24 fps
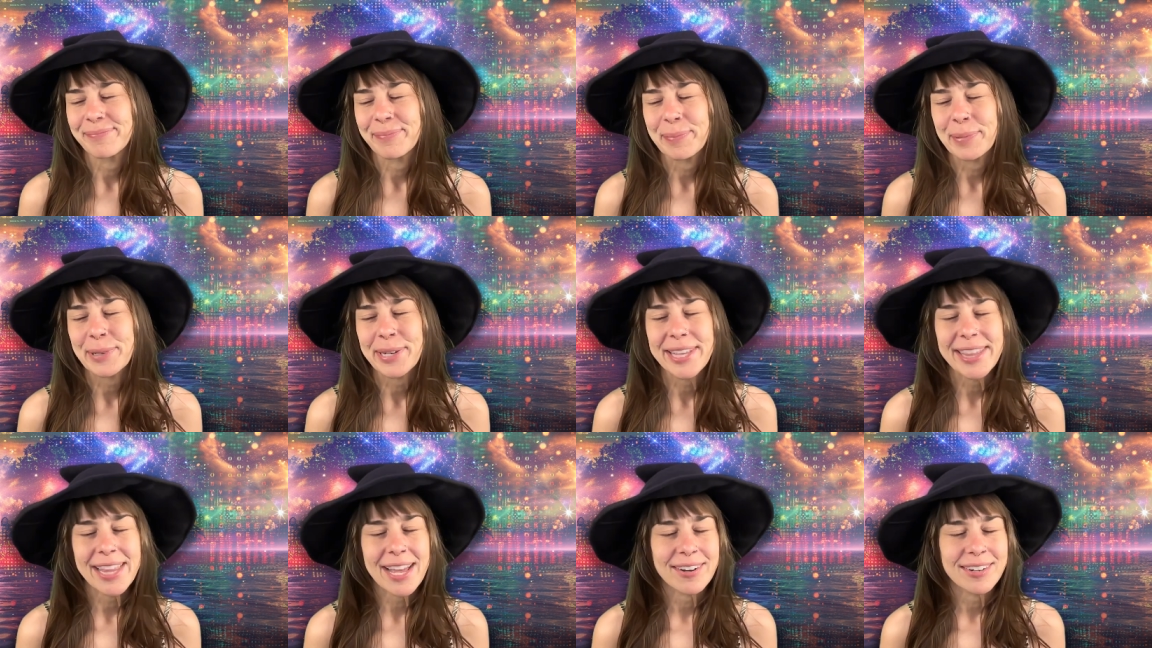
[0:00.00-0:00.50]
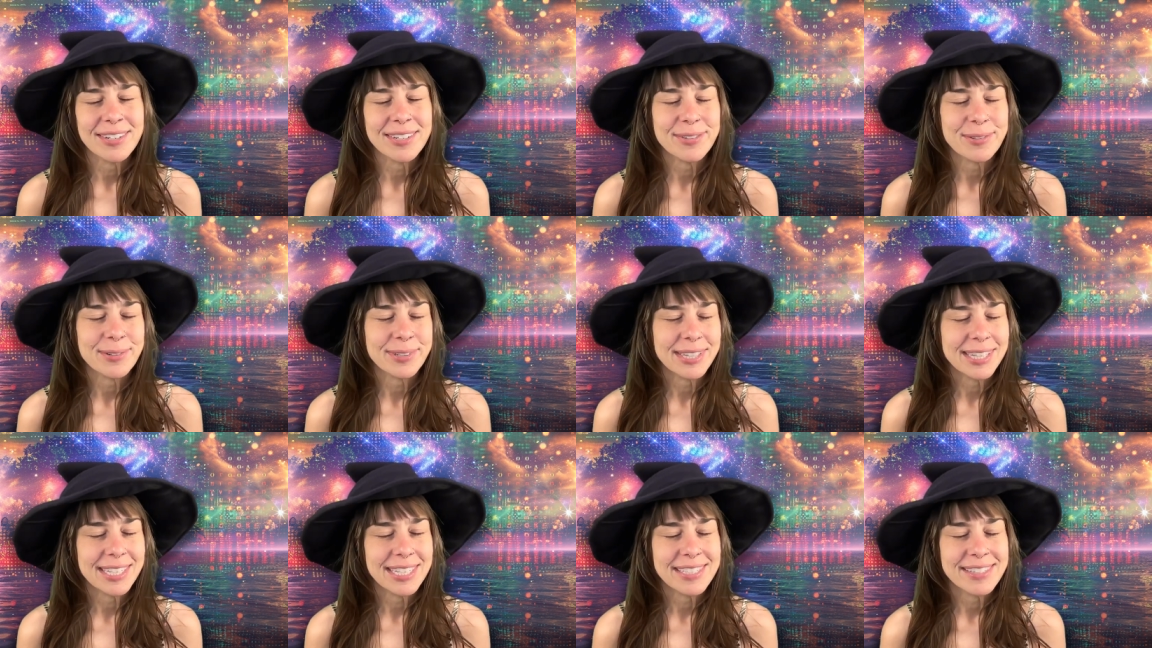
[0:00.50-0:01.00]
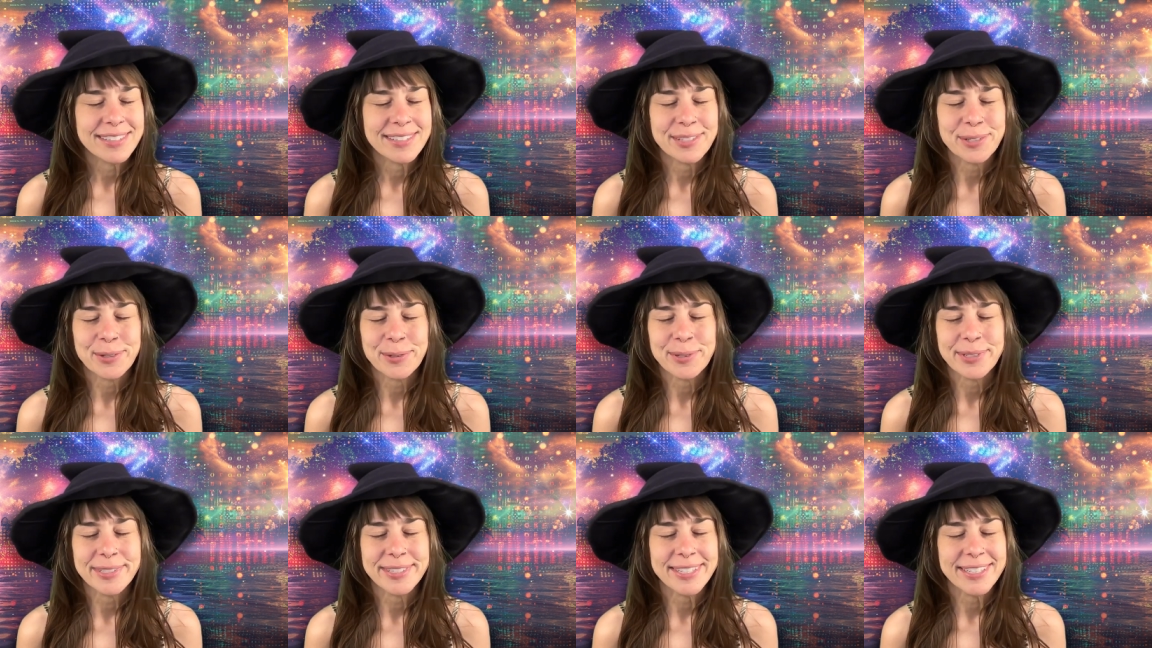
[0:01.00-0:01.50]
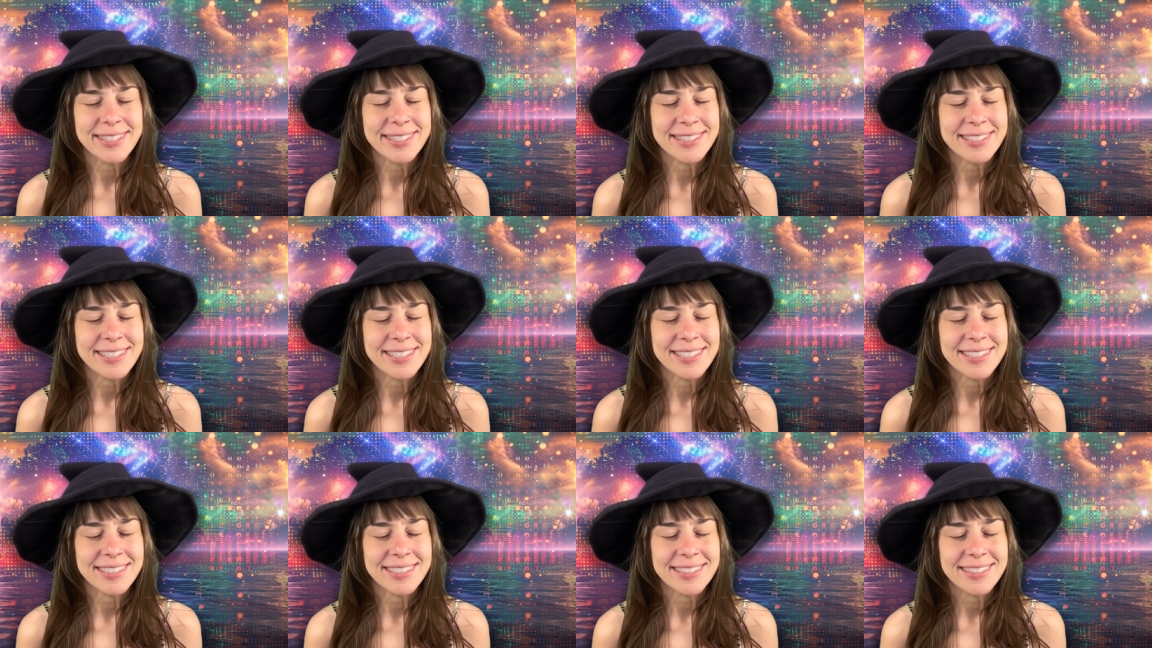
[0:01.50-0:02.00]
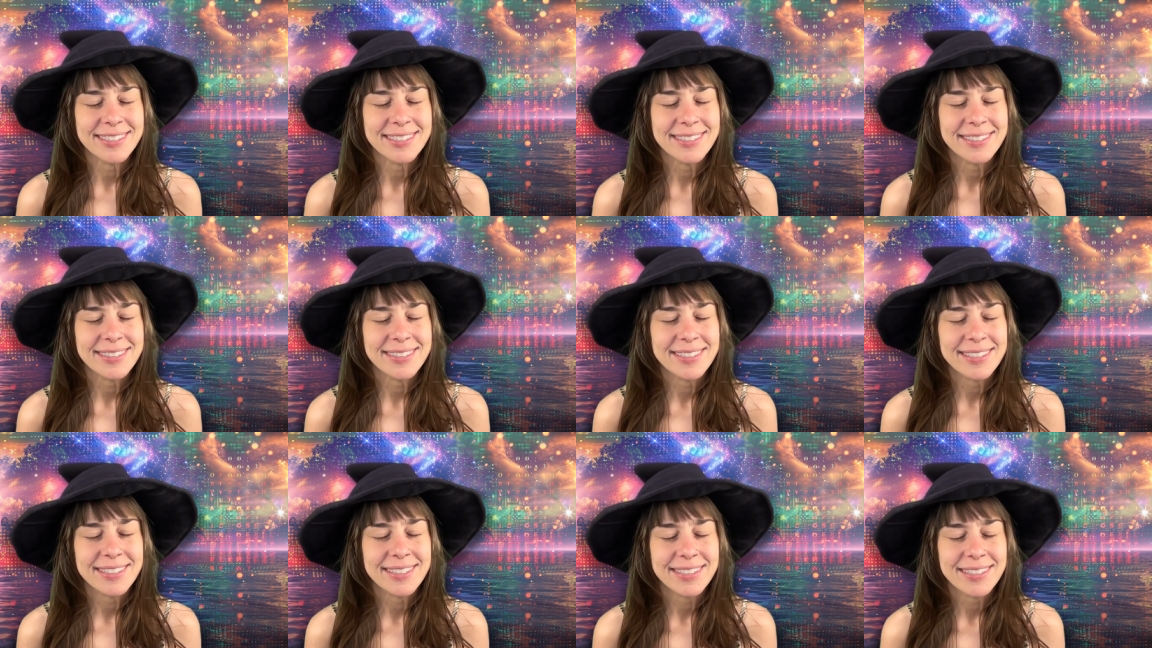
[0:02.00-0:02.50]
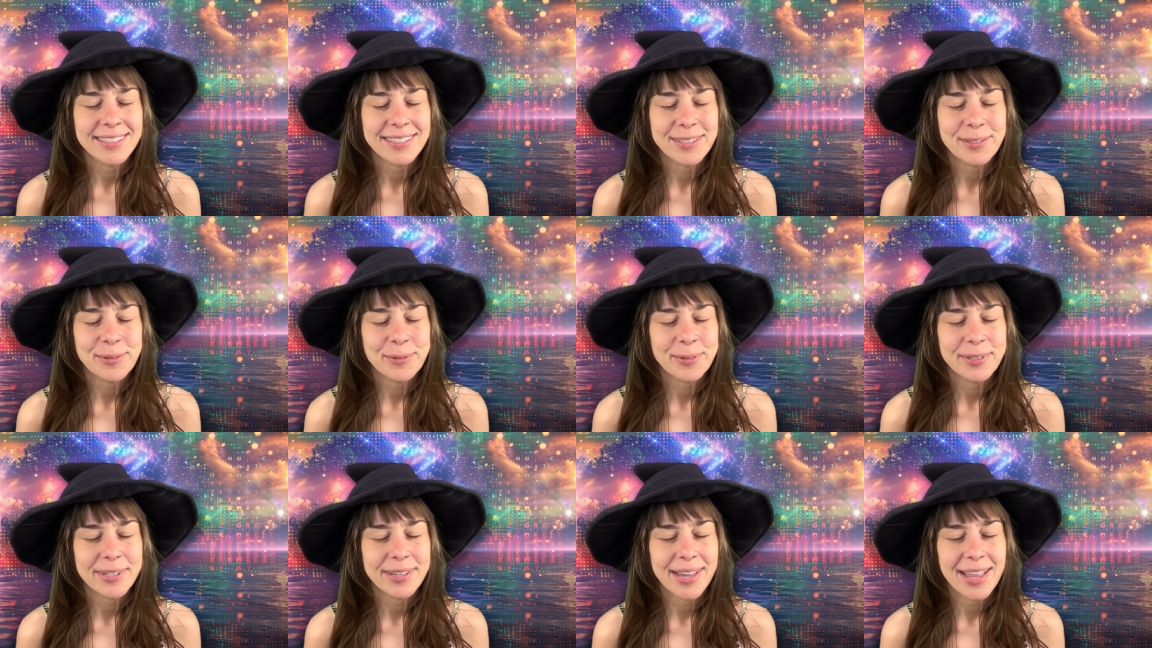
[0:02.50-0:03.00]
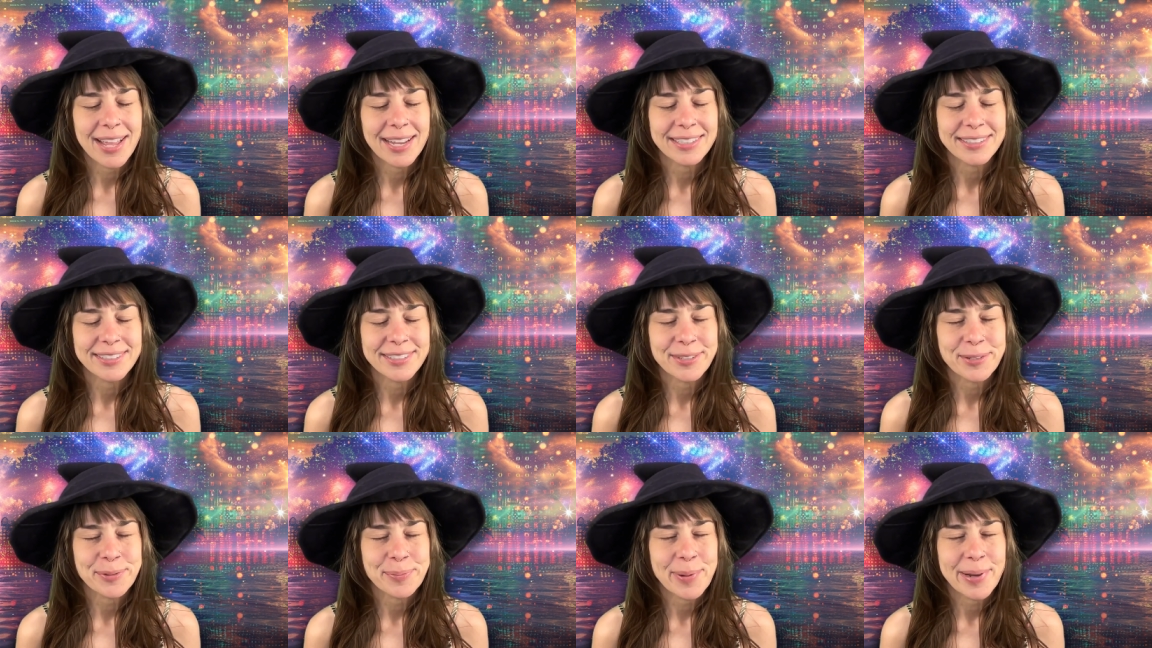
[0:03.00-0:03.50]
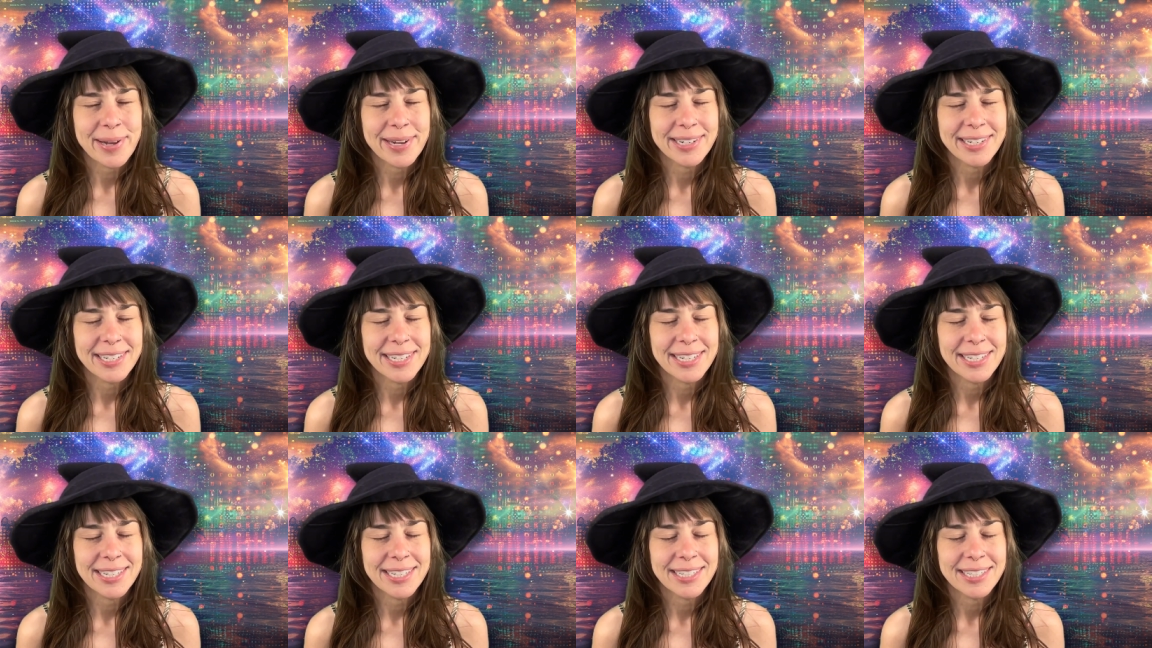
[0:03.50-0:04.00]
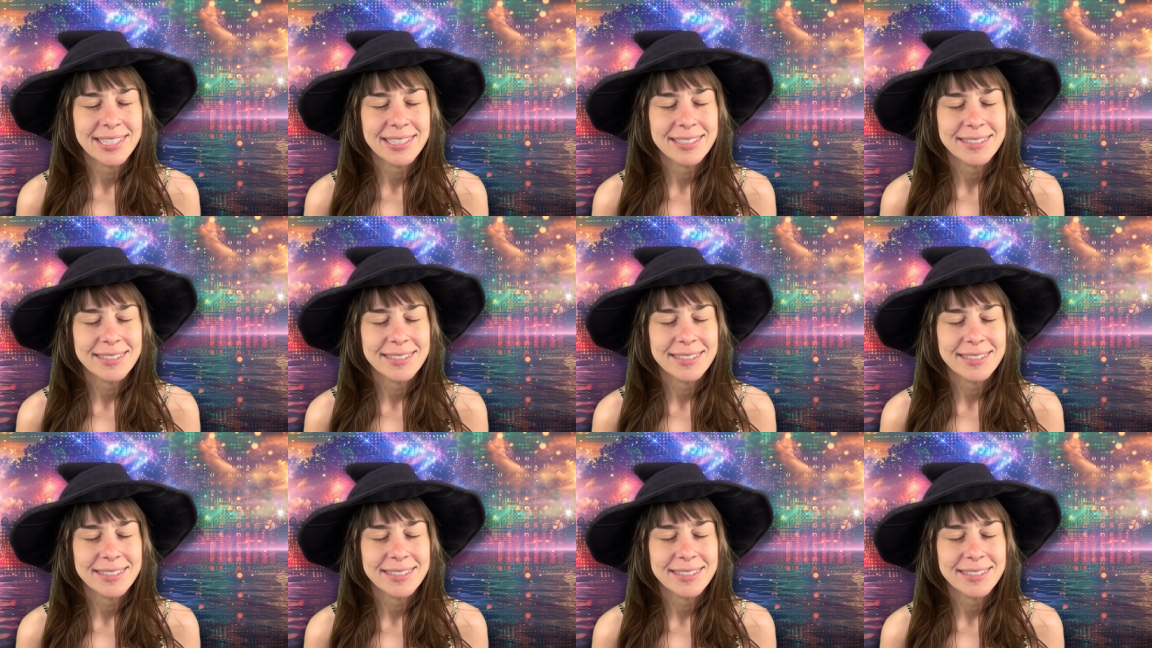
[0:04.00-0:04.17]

Breathe out and release your resistance. Relax your body.